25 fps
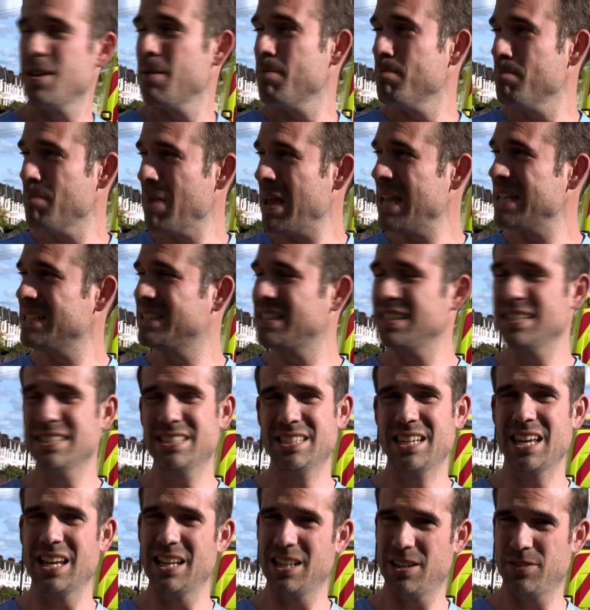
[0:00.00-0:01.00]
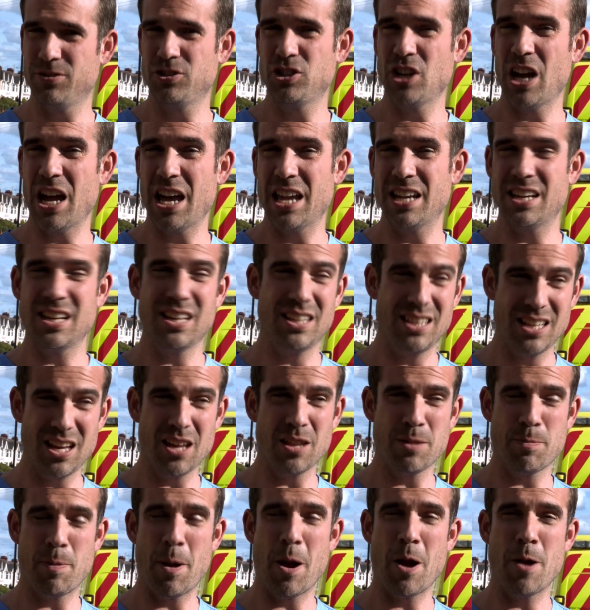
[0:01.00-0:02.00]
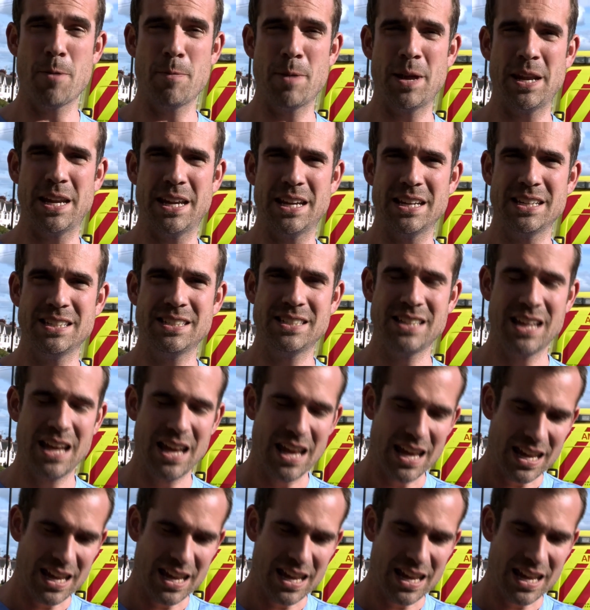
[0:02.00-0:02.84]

the amazing skill of Jan and the other paramedics